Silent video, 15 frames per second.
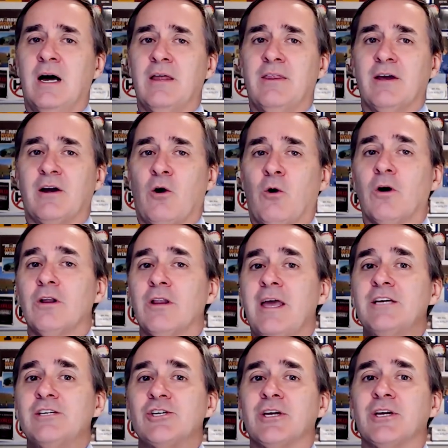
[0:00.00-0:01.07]
the
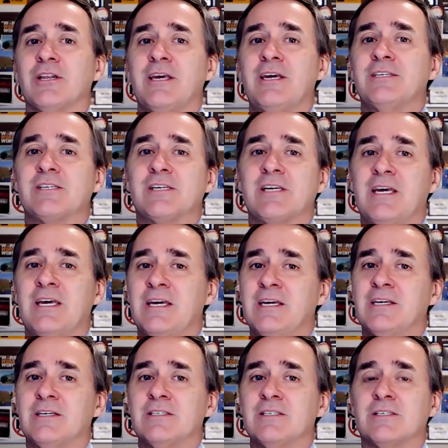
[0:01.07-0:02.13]
correlation, at least,
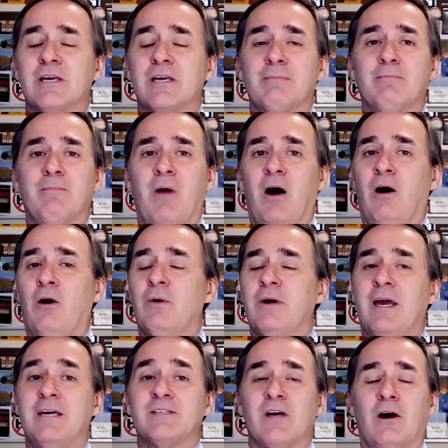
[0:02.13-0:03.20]

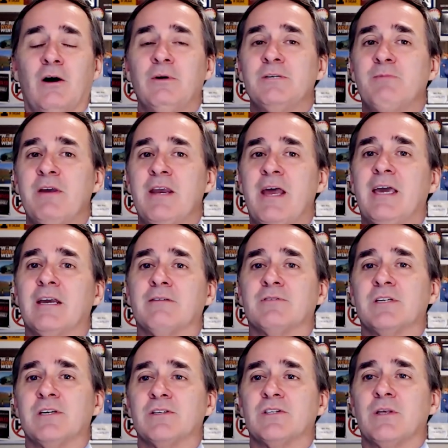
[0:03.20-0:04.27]
has always been negative
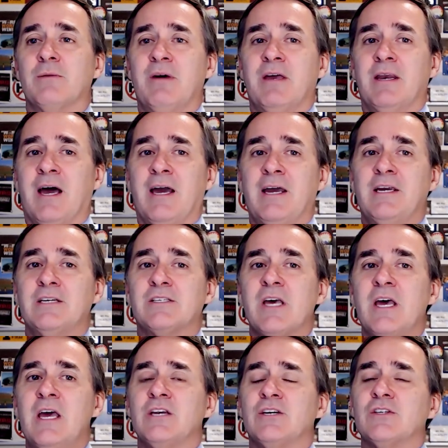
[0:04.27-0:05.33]
since the mid-90s.
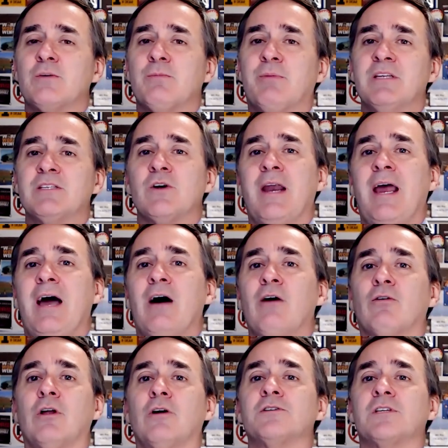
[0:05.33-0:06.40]
Just depends on how
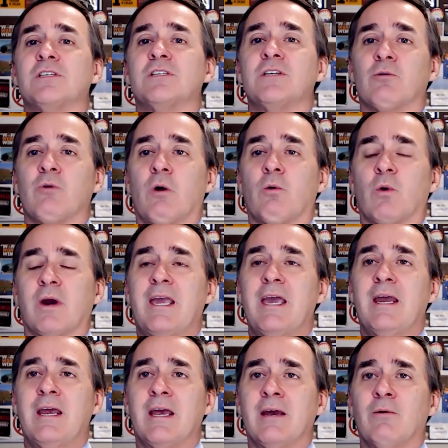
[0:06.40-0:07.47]
close to zero we're
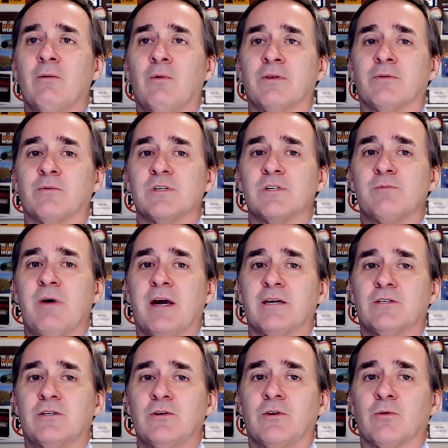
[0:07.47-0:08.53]
getting with
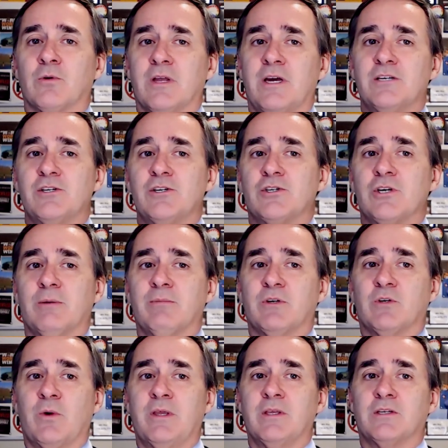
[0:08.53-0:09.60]
respect to the relationship
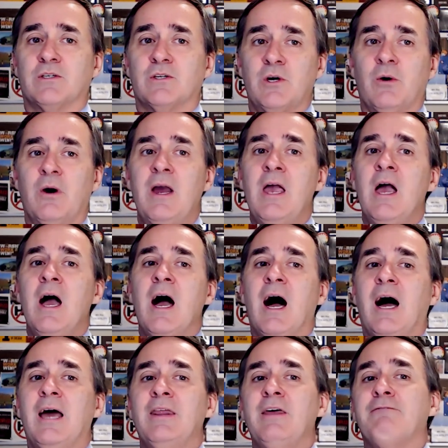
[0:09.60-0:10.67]
between the two.
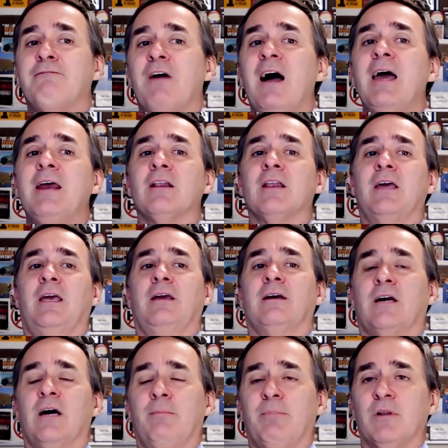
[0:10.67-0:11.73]
And then finally,
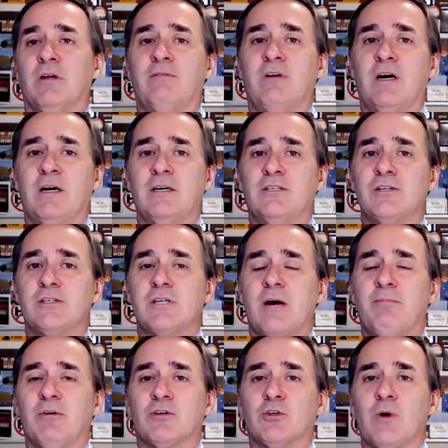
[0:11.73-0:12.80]
a couple
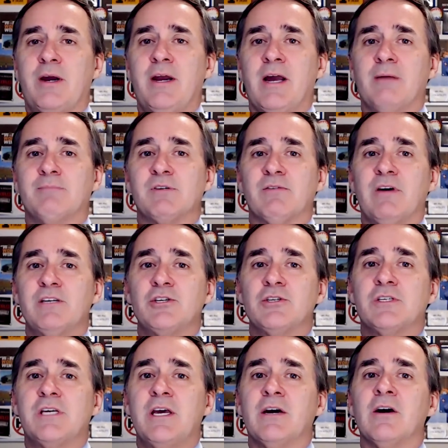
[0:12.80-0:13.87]
of trading
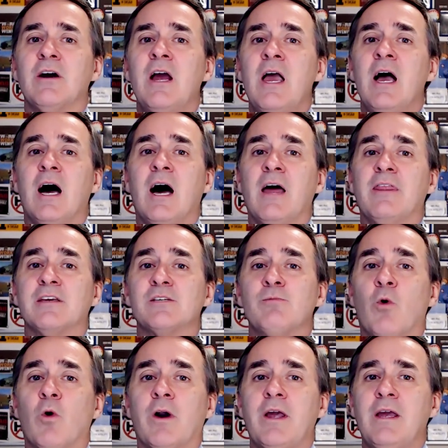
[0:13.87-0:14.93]
observations here. This
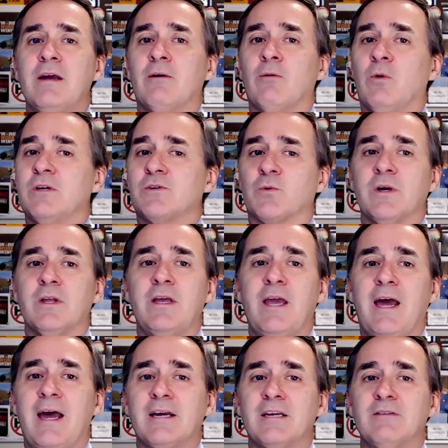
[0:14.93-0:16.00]
morning, what's really
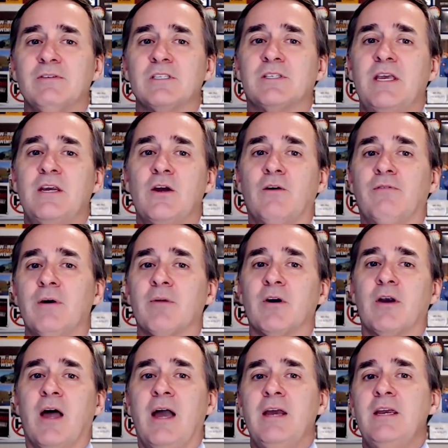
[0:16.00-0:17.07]
active is the November
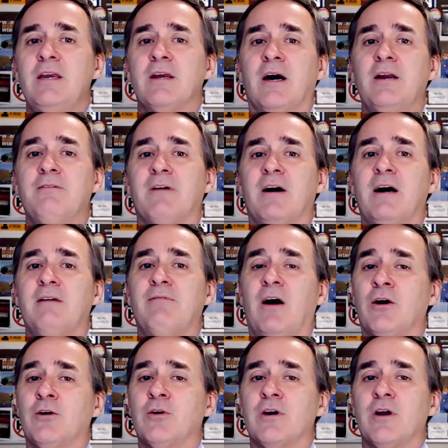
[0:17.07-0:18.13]
90, 95,
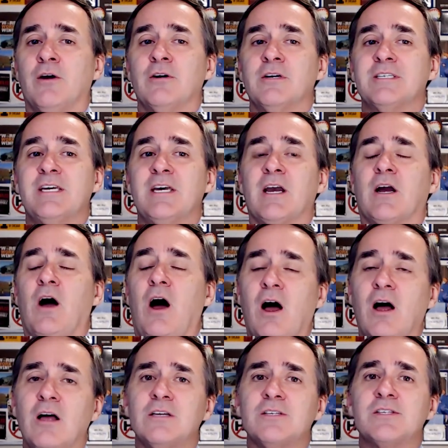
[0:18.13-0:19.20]
100, 110
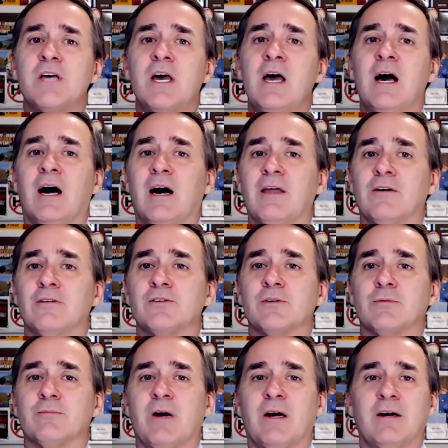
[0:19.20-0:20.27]
calls. Those
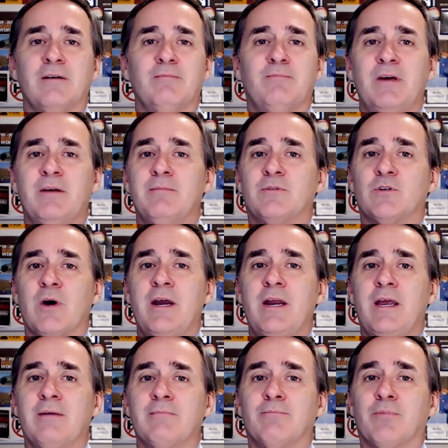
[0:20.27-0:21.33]
have been
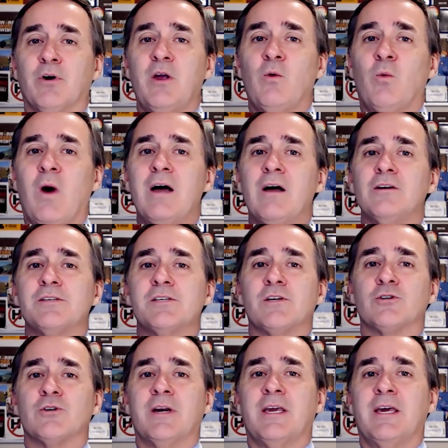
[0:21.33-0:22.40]
trading pretty well,
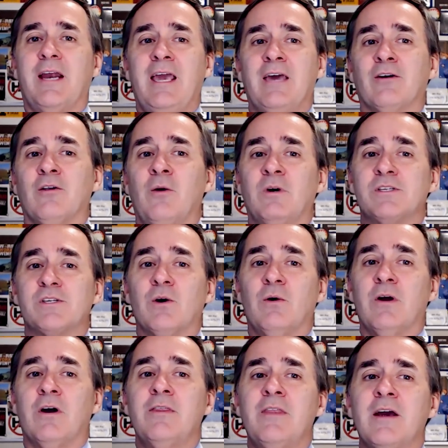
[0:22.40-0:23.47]
still trying to get a handle on what's
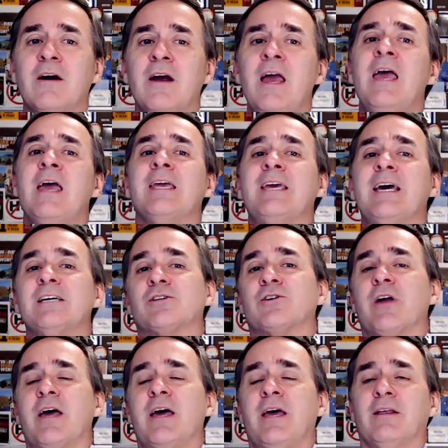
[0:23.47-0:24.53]
going on there.
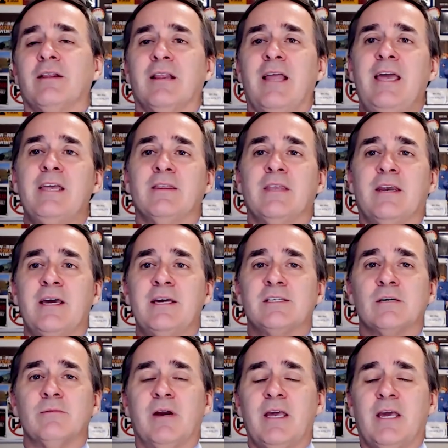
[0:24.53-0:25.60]
Yesterday, late in the day,
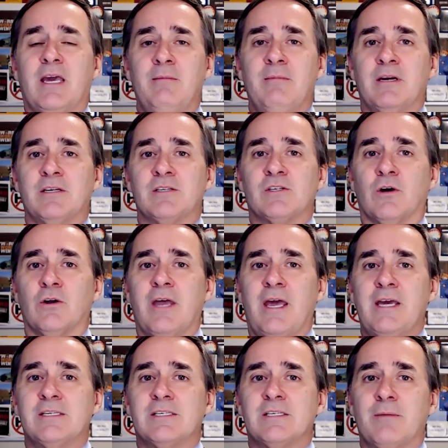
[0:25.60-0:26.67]
somebody came in and sold
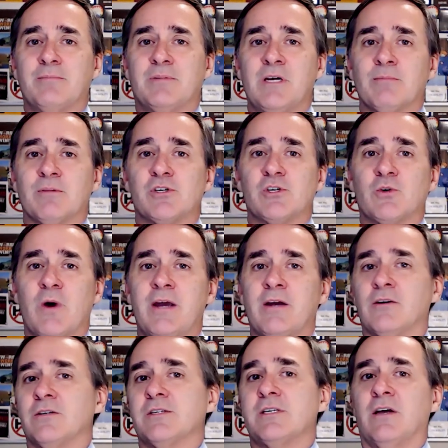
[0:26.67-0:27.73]
a September
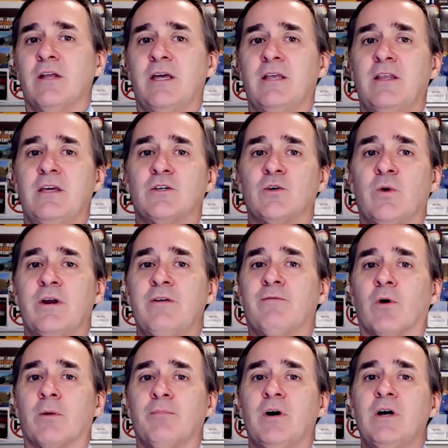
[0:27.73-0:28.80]
strangle, selling the
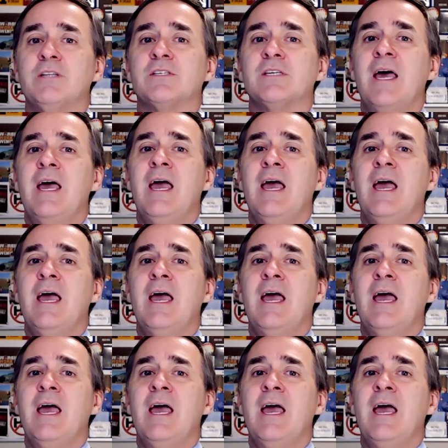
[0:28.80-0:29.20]
24 puts